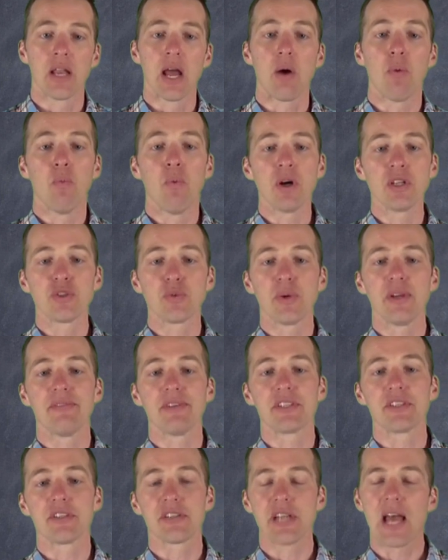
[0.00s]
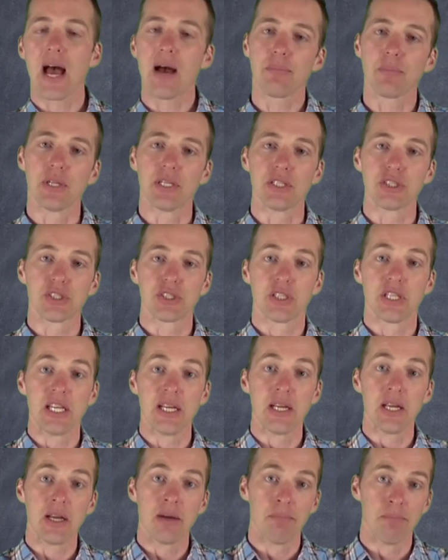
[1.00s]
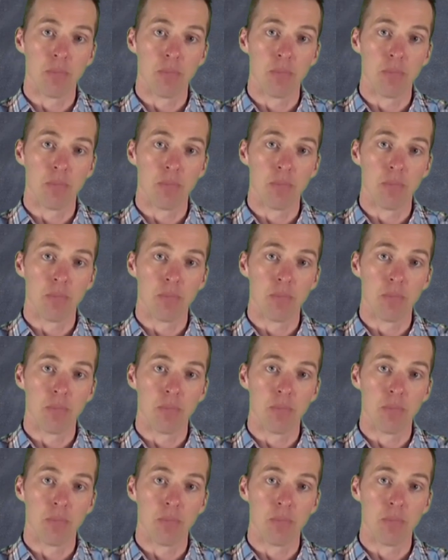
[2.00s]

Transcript: Now, once we've established the